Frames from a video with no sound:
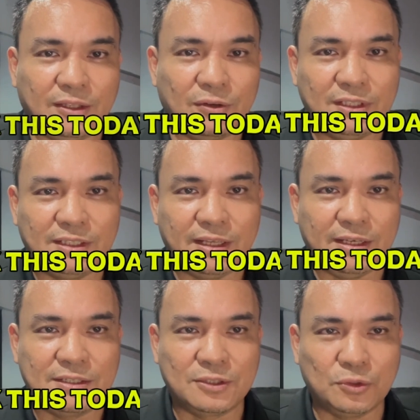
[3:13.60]
It only
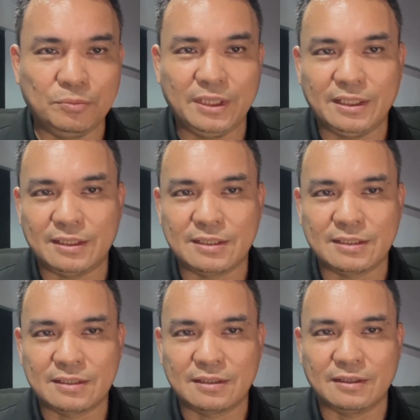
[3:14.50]
takes 2
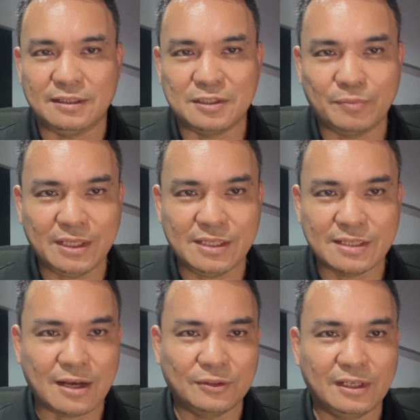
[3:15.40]
minutes. This may
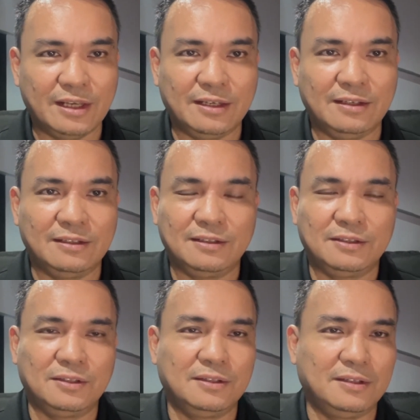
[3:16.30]
sound like
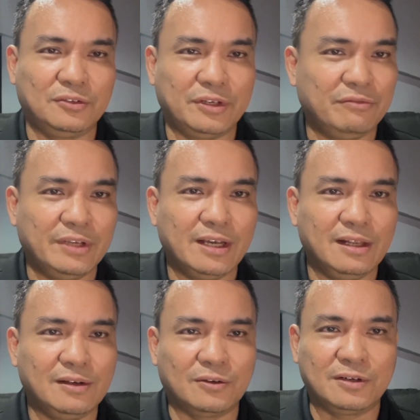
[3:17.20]

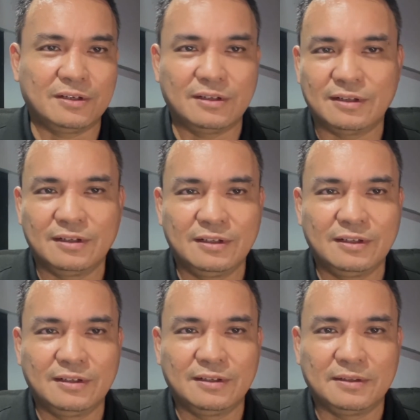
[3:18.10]
trivial or
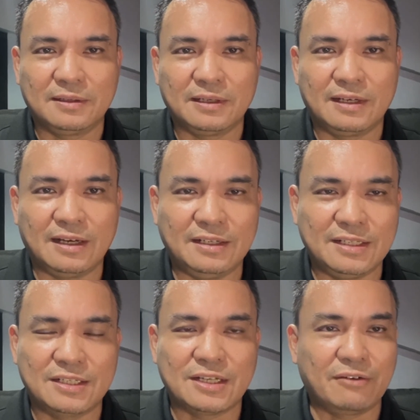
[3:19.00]

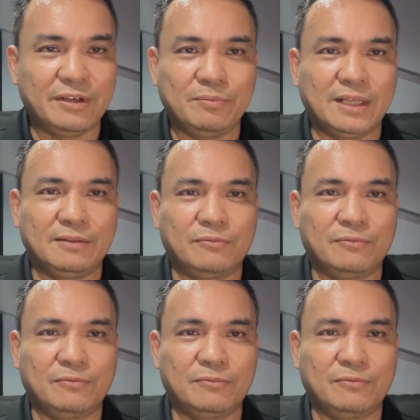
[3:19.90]
unnecessary, but